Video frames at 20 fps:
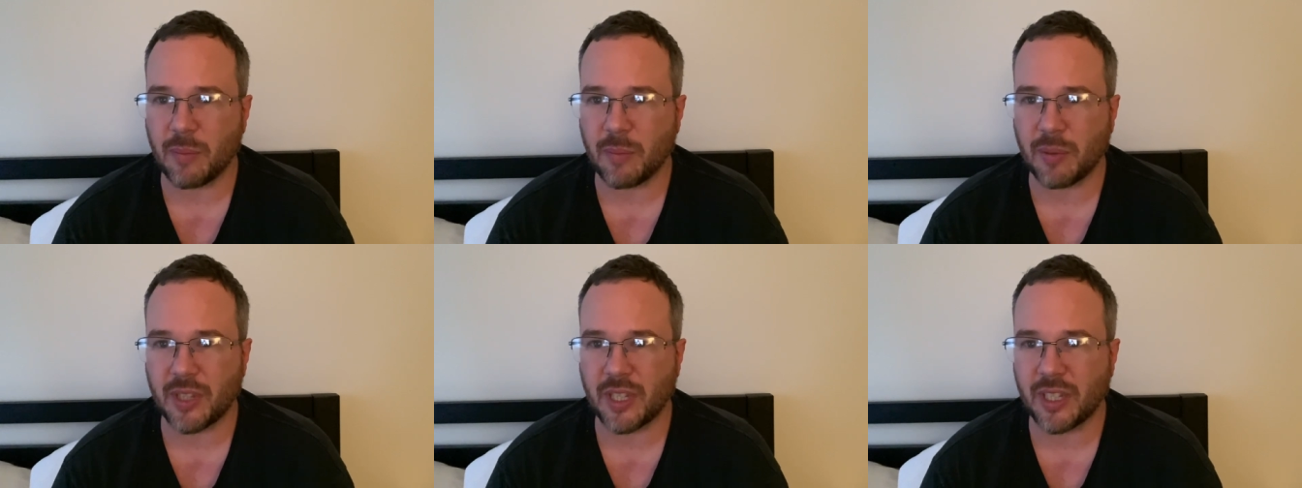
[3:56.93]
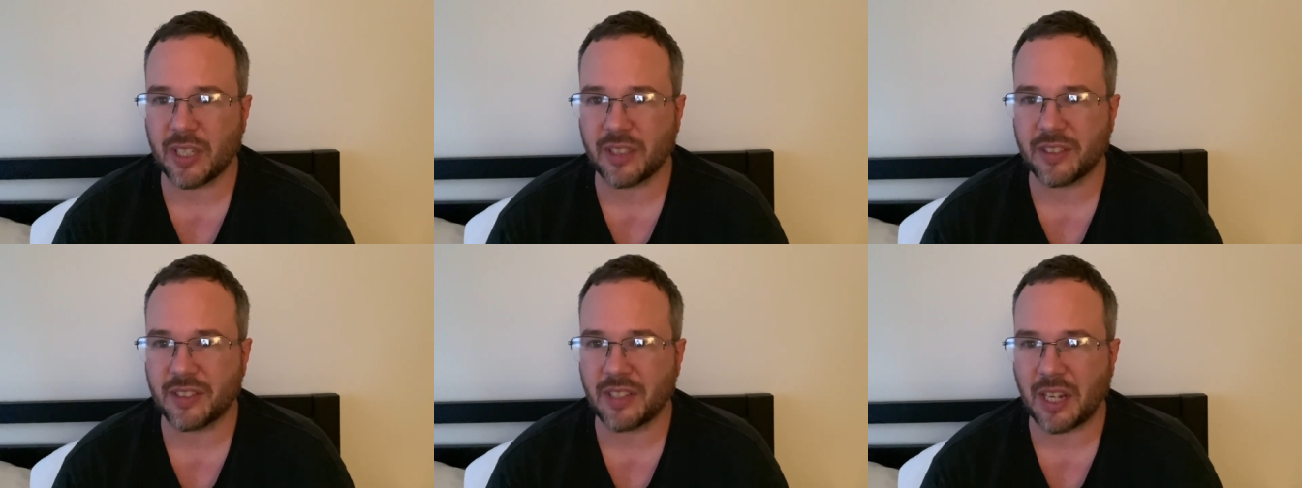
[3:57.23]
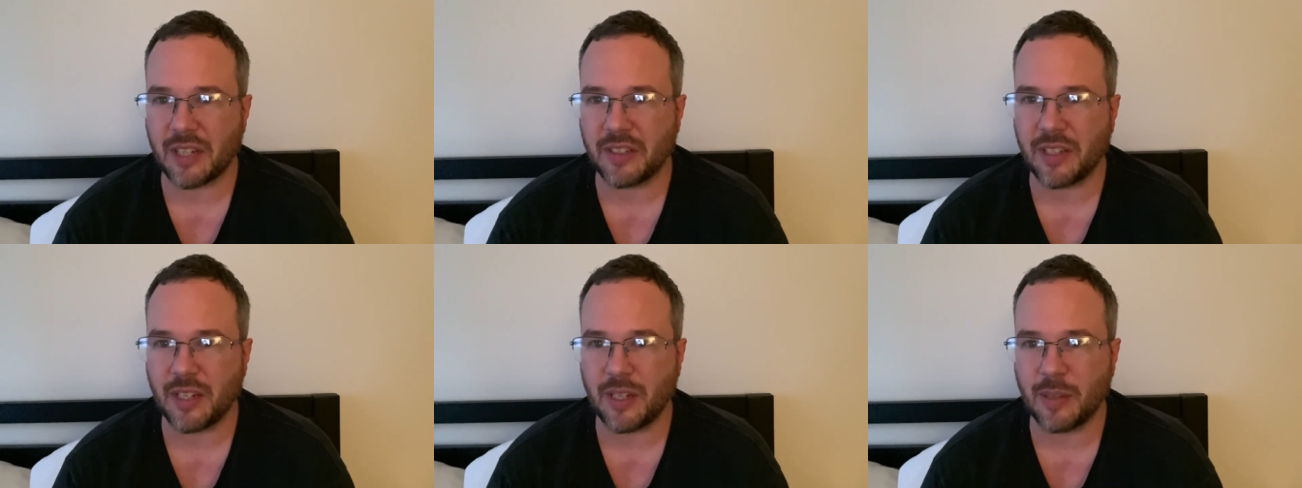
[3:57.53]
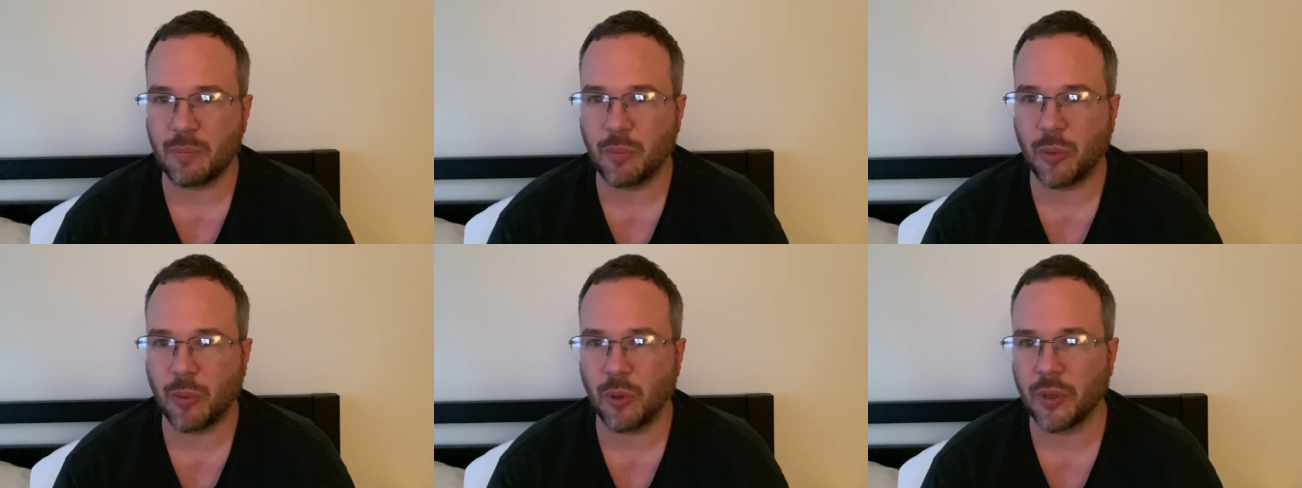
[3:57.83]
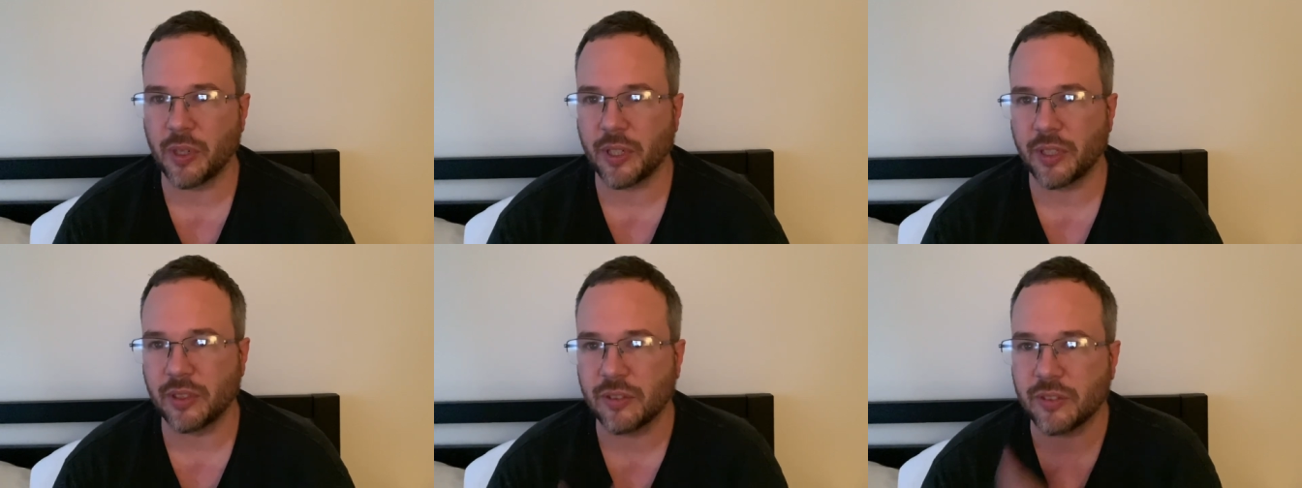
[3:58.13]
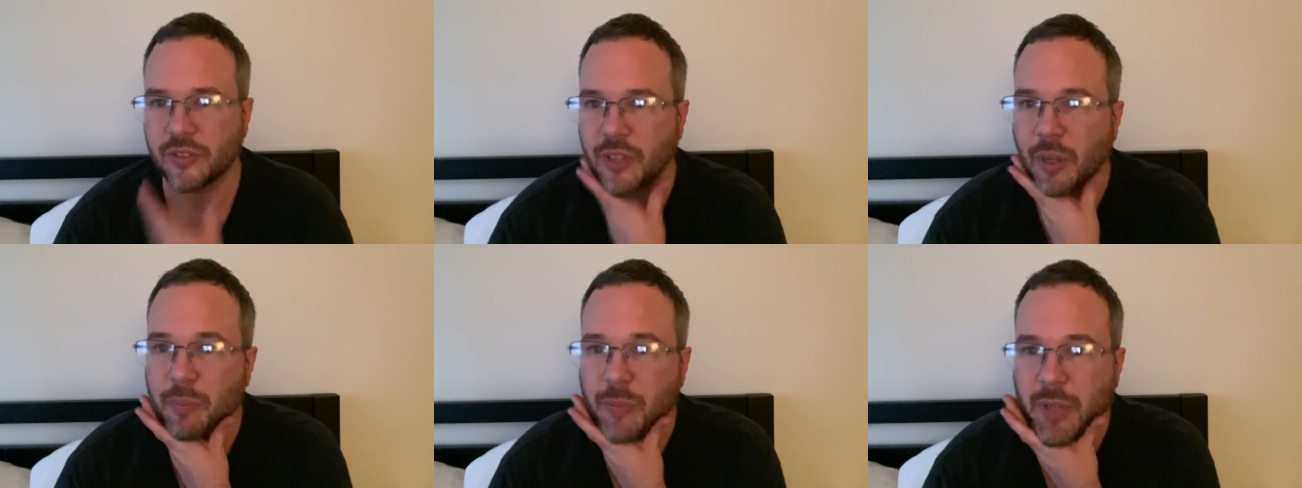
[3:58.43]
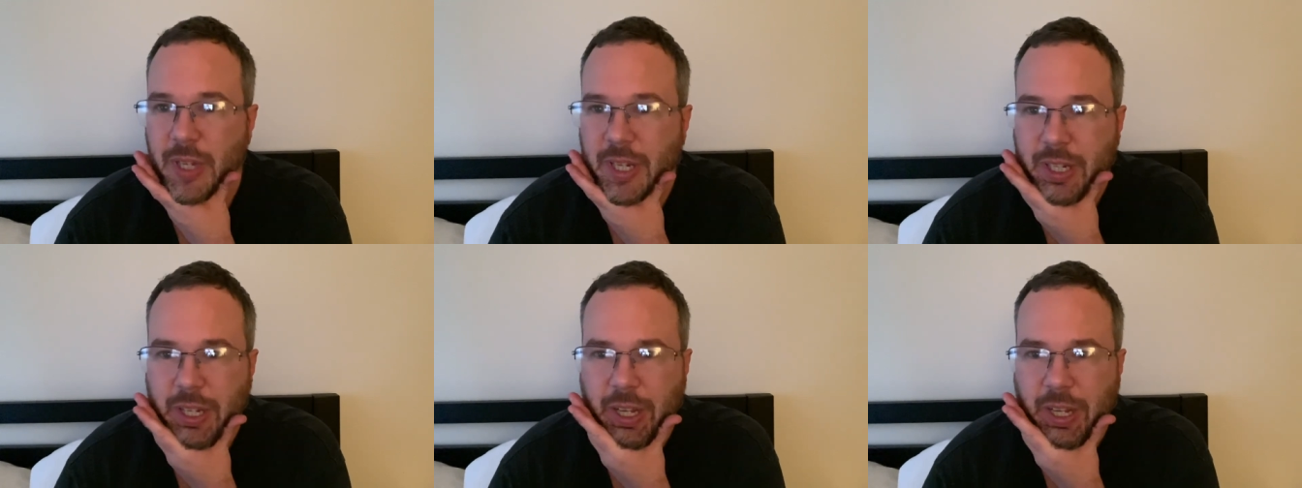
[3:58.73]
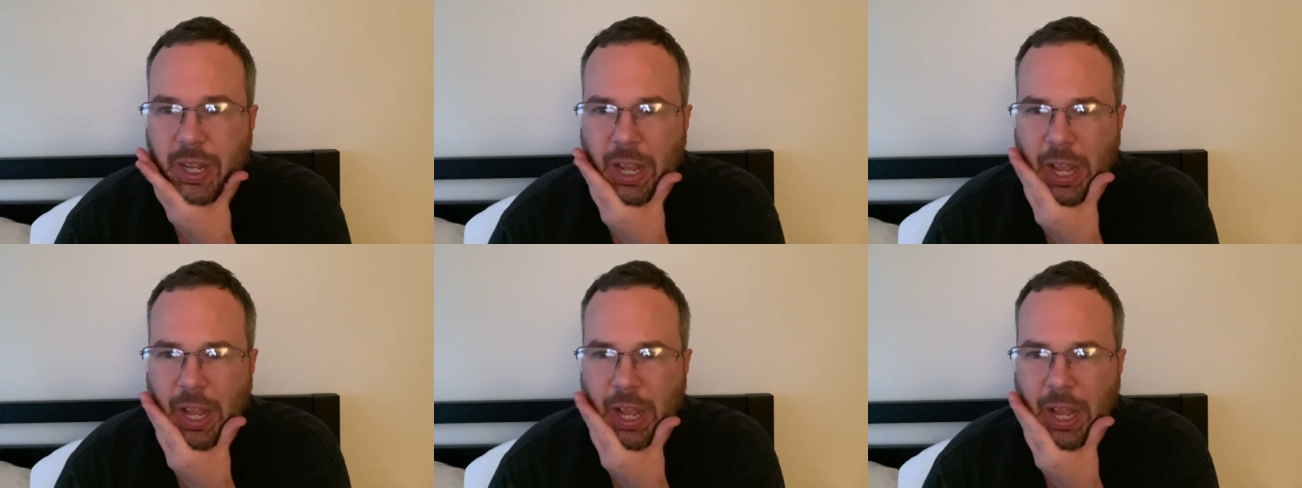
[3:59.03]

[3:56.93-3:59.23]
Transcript: I think it's 19 point something.